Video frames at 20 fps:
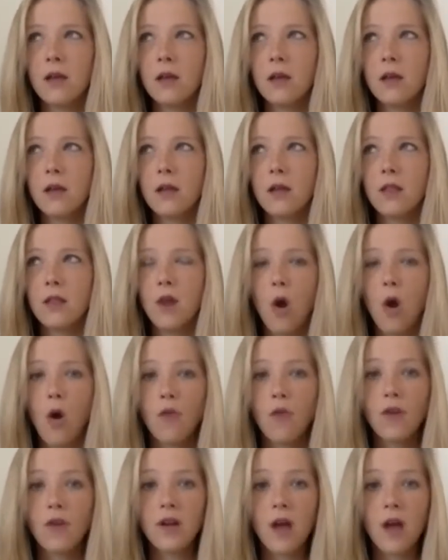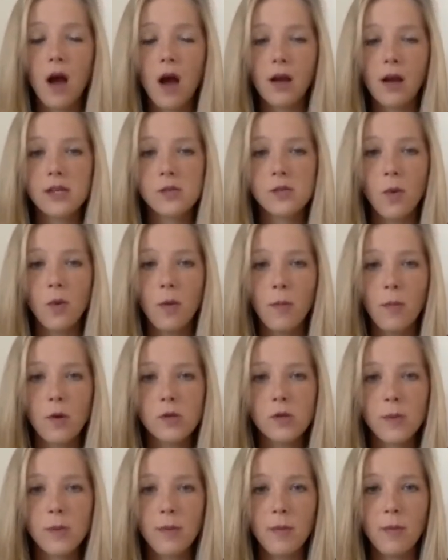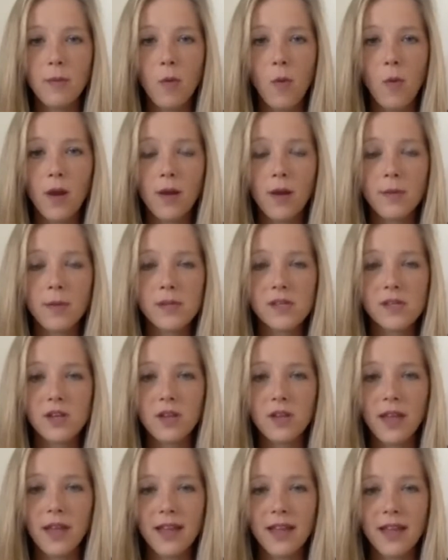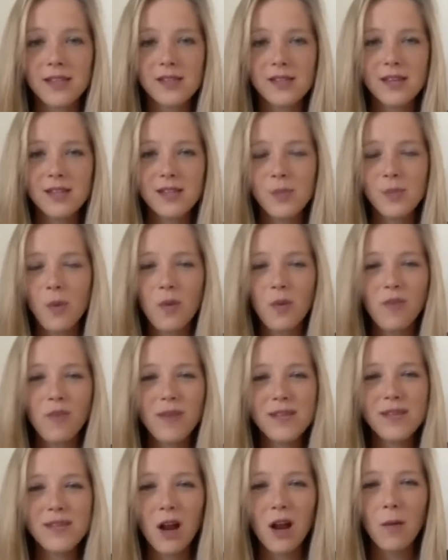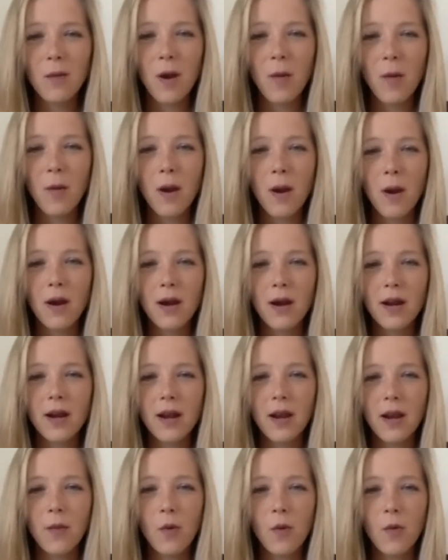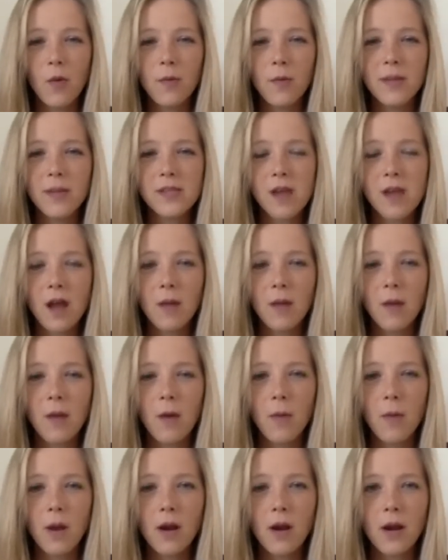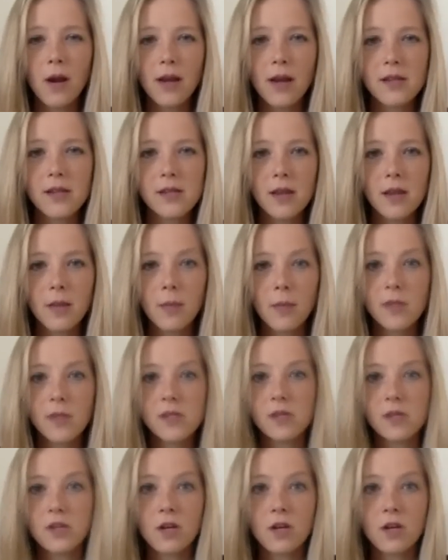the overdog is what most people want to position. Like it's what we've been taught about marketing. What we've been taught about marketing is like, position